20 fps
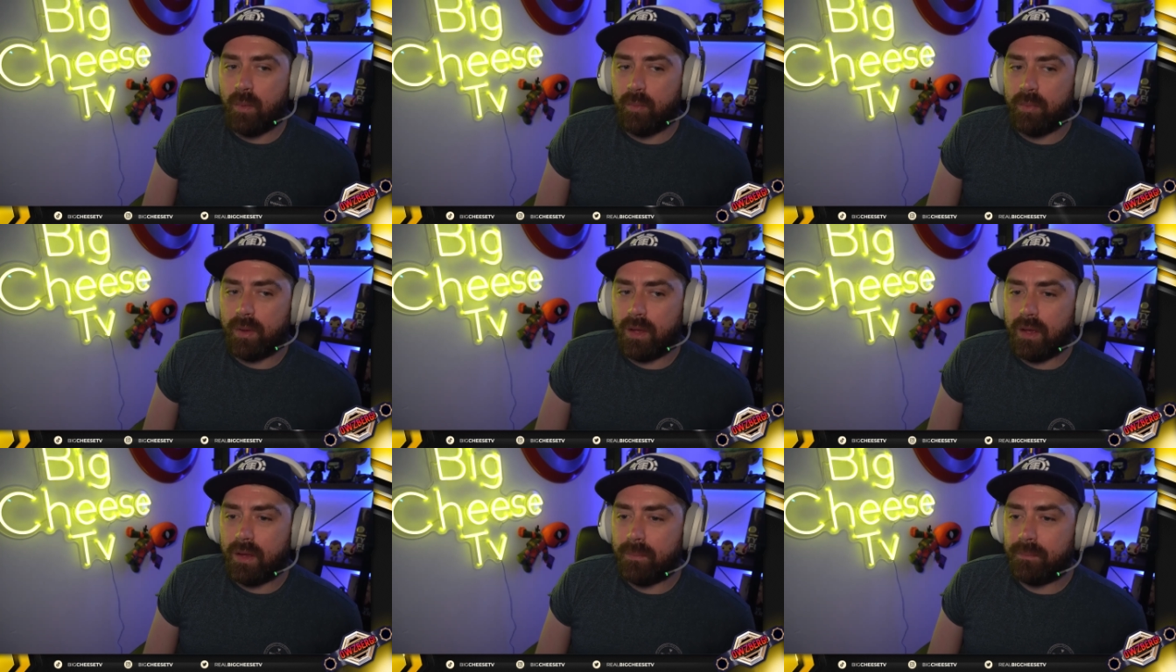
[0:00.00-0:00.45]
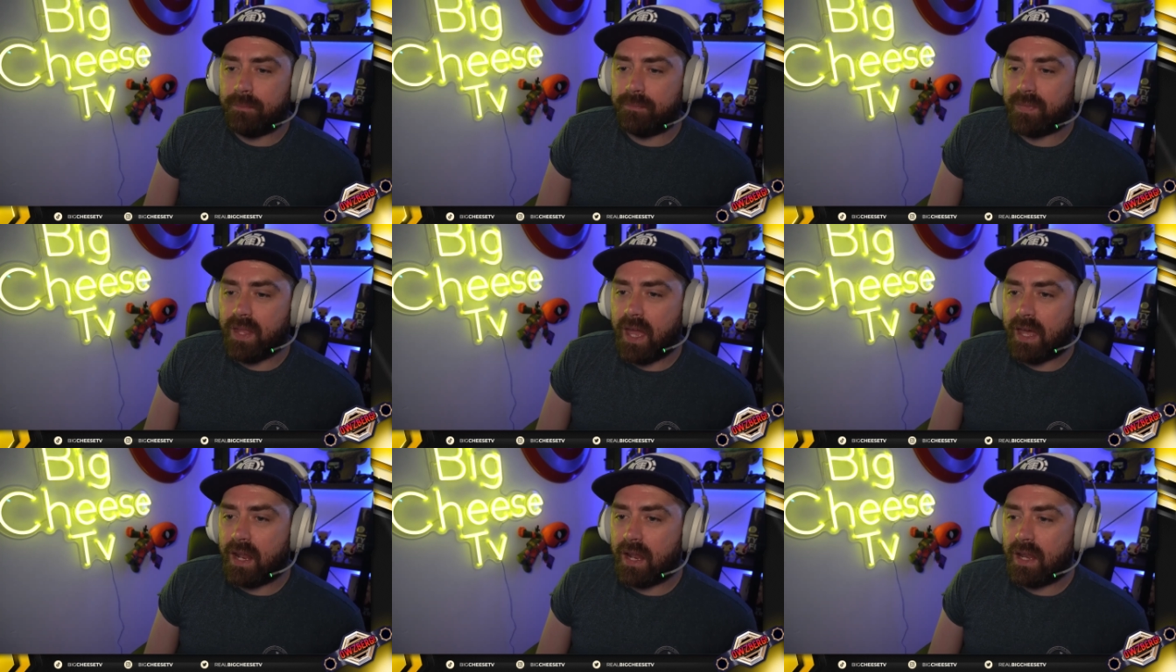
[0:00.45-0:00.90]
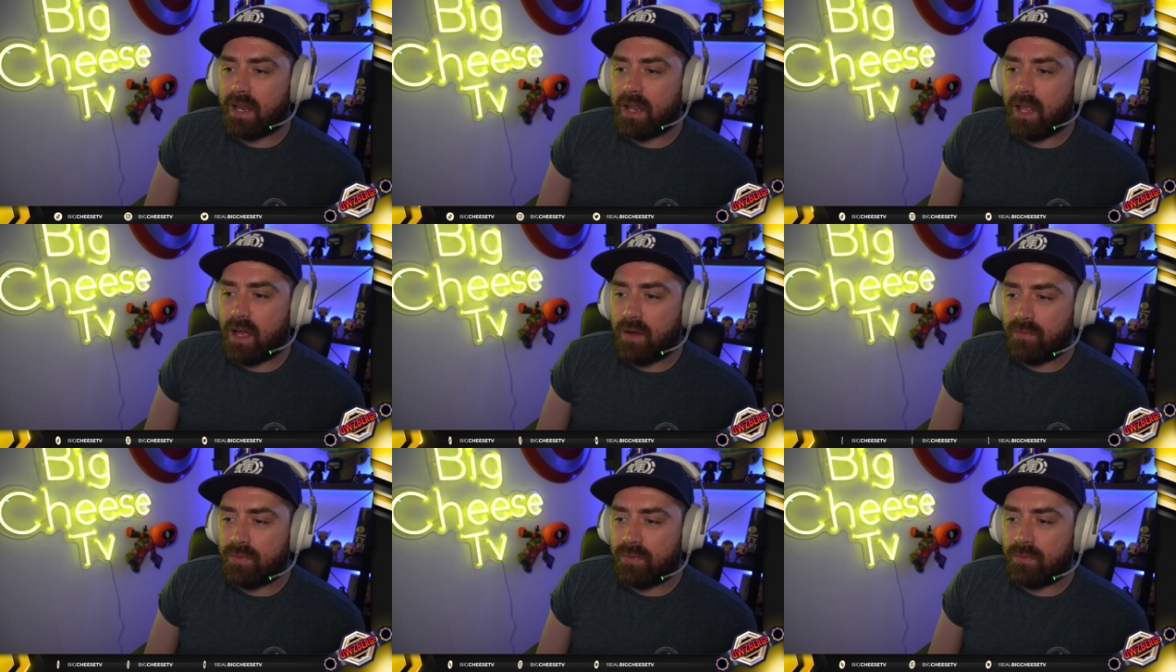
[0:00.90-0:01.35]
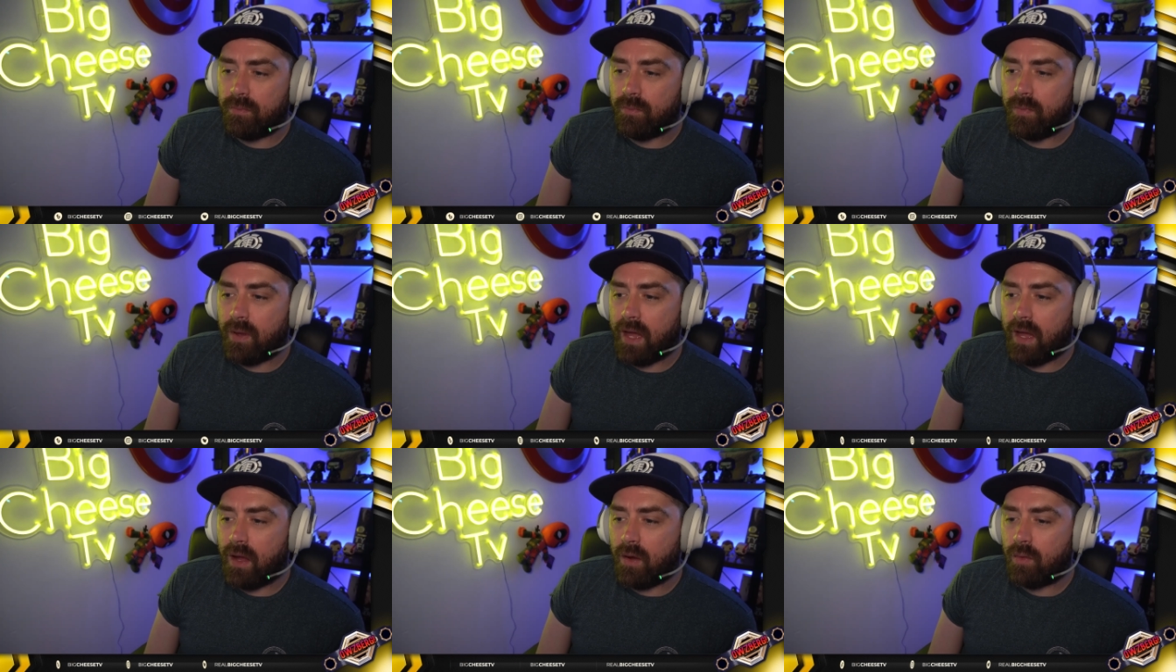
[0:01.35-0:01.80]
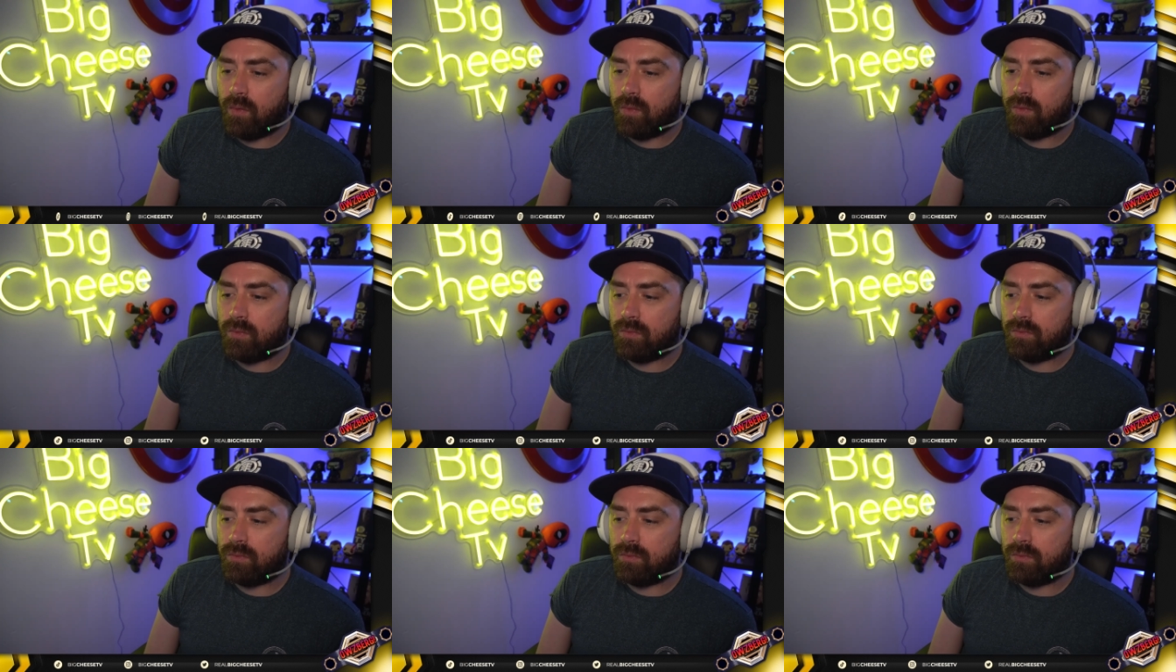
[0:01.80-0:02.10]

But and I love how